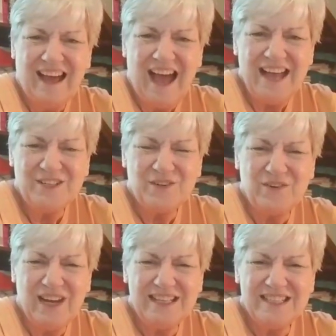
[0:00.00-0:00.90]
Hi,
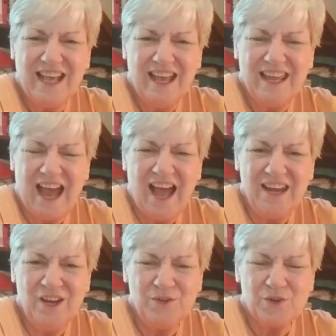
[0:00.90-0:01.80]
Teresa. Yeah,
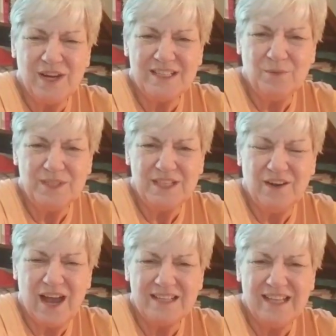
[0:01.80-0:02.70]
I knew Teresa was
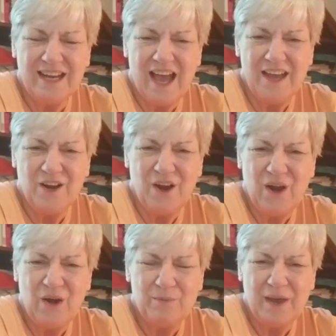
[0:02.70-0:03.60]
here. I said hi to
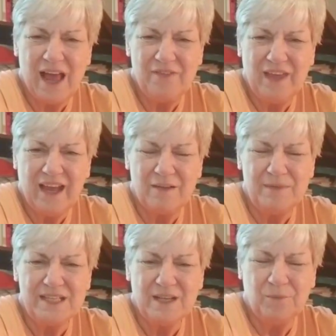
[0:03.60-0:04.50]
her, but I think
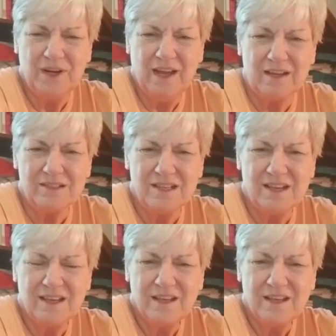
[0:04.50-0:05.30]
I missed someone else.